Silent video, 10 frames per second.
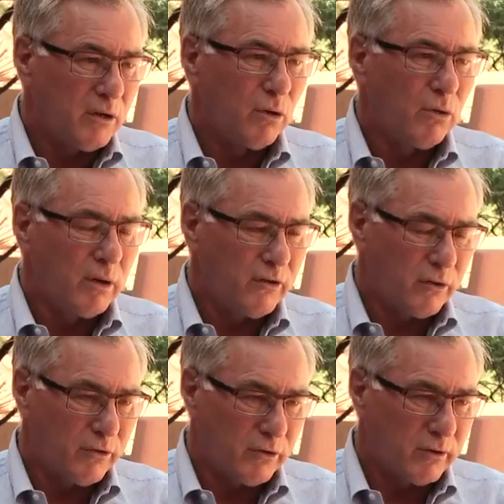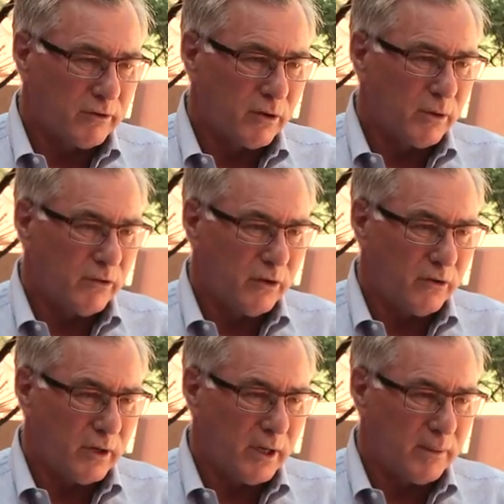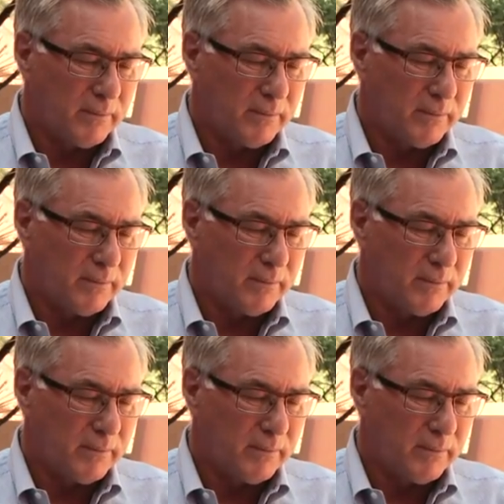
gold is the reserve currency today.